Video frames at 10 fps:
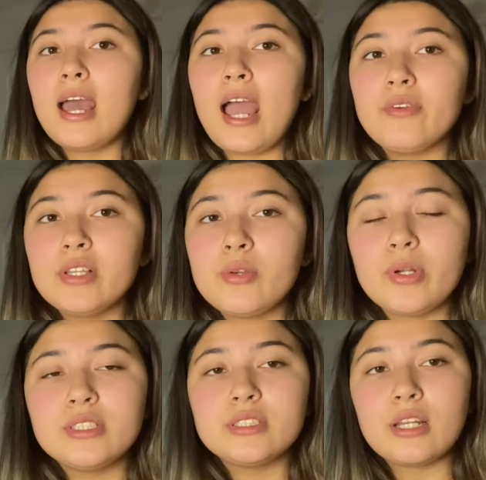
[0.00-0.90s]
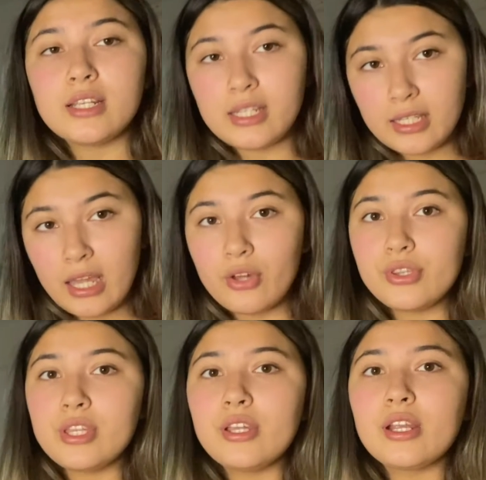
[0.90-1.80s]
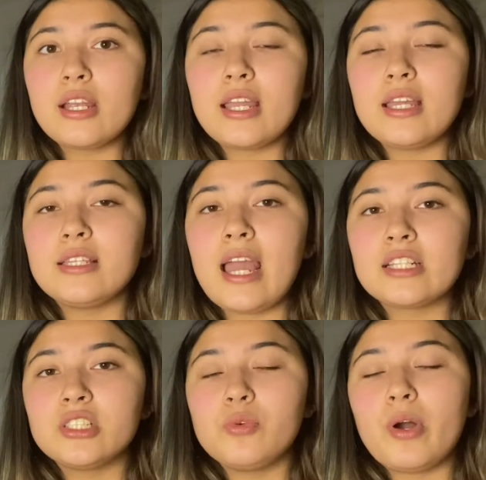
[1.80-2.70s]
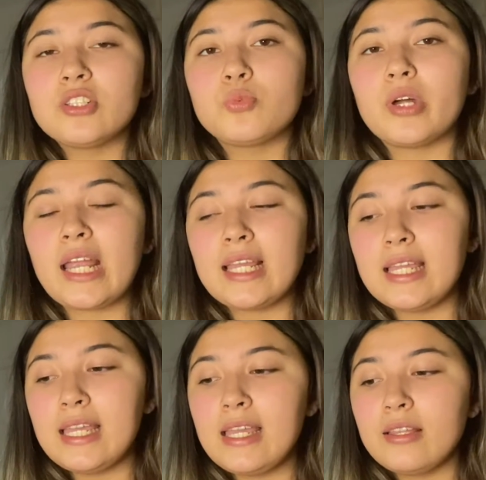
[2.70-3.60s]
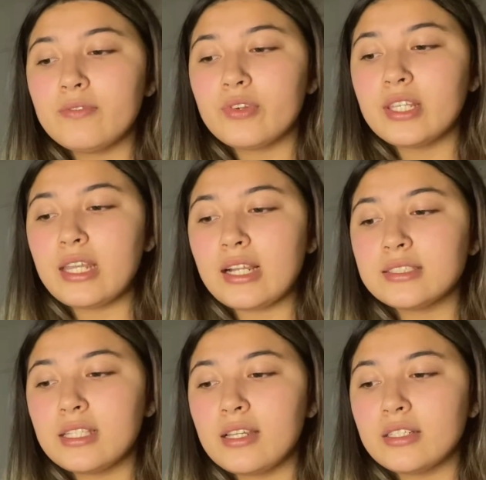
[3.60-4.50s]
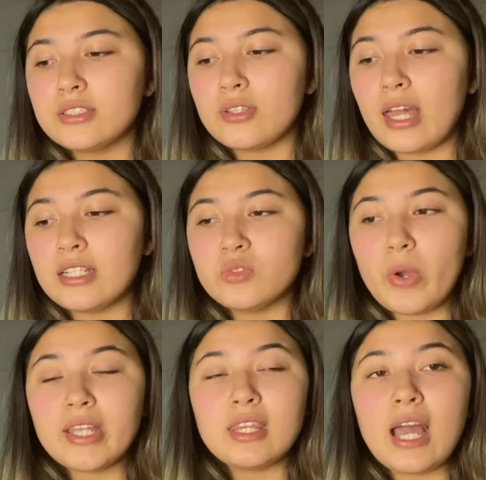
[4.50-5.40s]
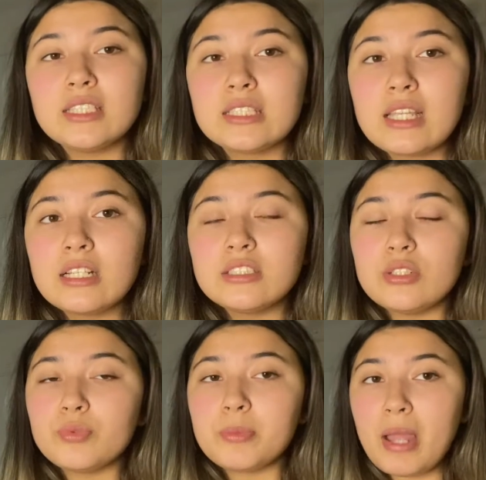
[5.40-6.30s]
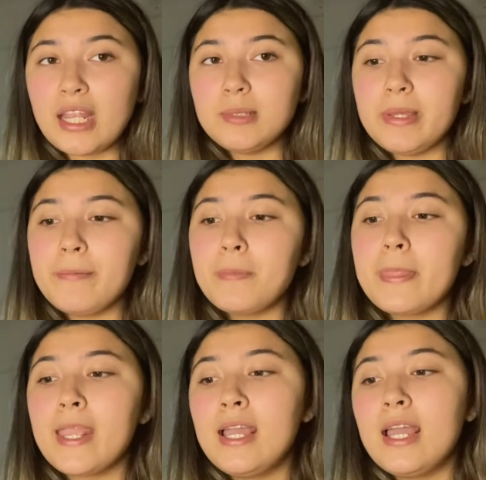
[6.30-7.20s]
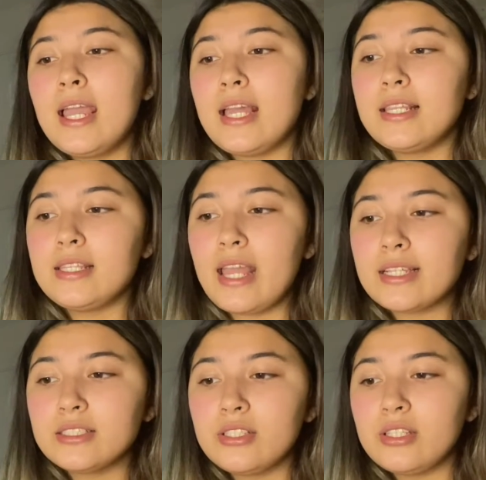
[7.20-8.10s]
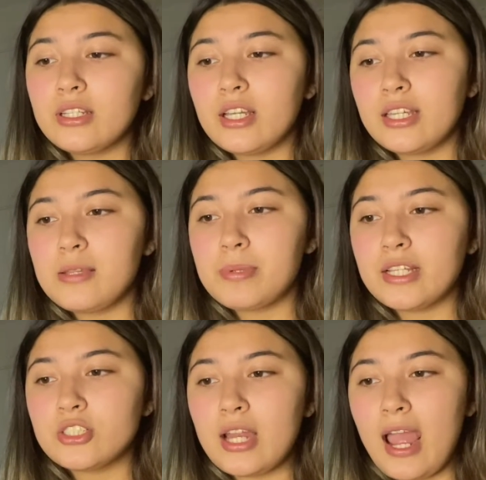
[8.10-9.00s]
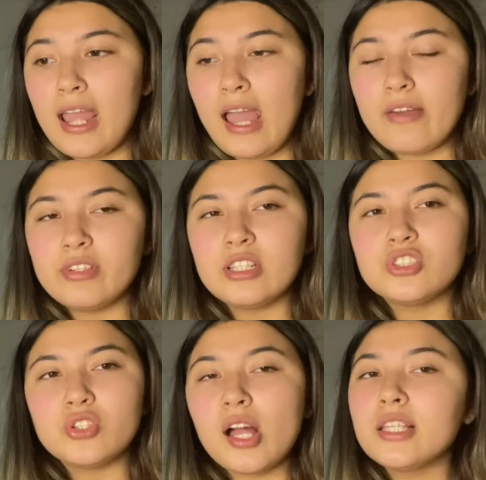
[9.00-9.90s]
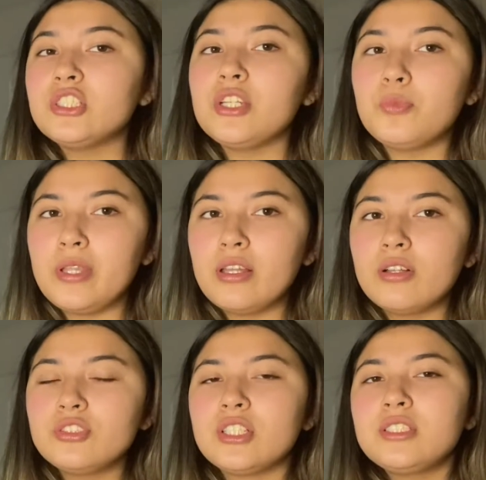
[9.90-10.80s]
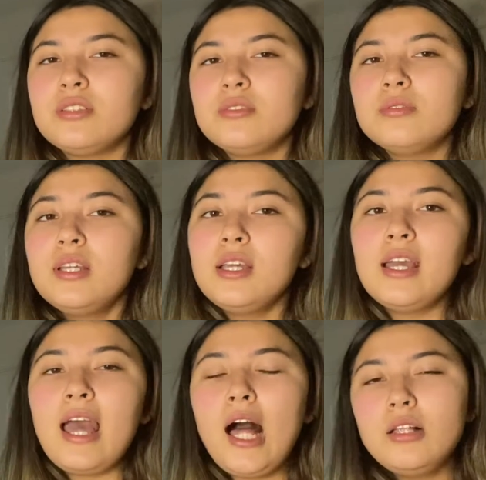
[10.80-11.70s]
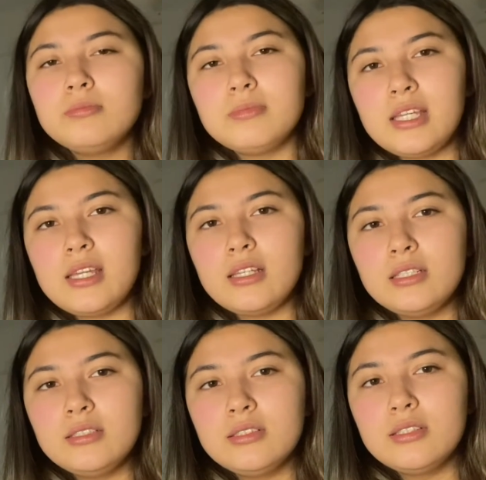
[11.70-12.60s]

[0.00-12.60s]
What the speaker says: I really want to start eating healthier and actually watch what I eat for the next year, so that is why that's there to remind me. And then next to the cooking picture, I have an astrology wheel just to help me